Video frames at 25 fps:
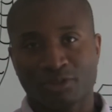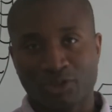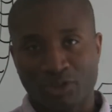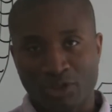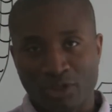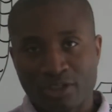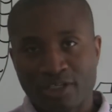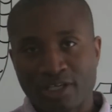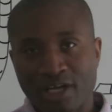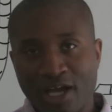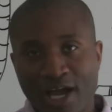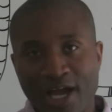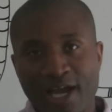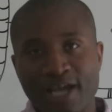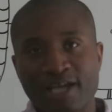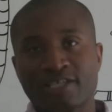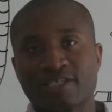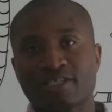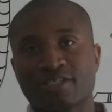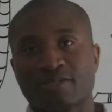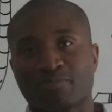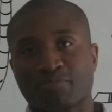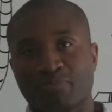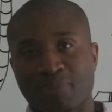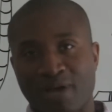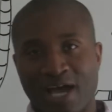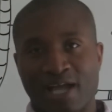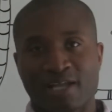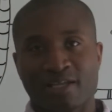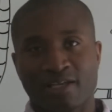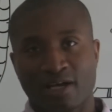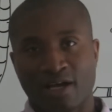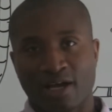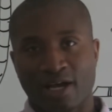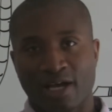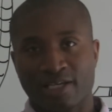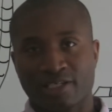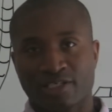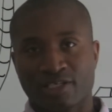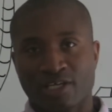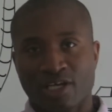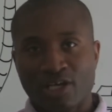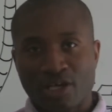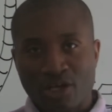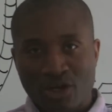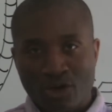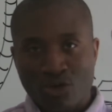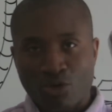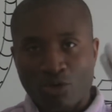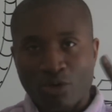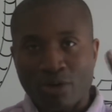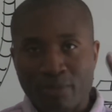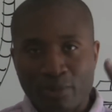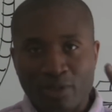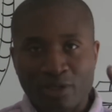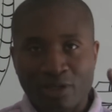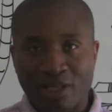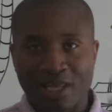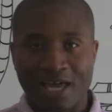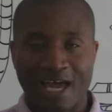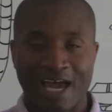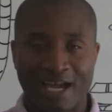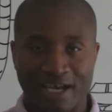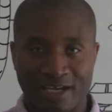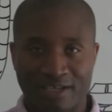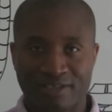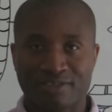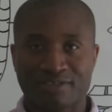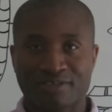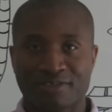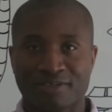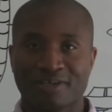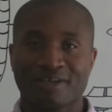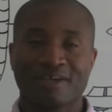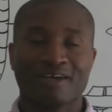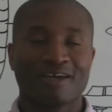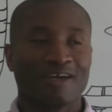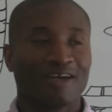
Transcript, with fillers: good guys, bad guys, criminal acts.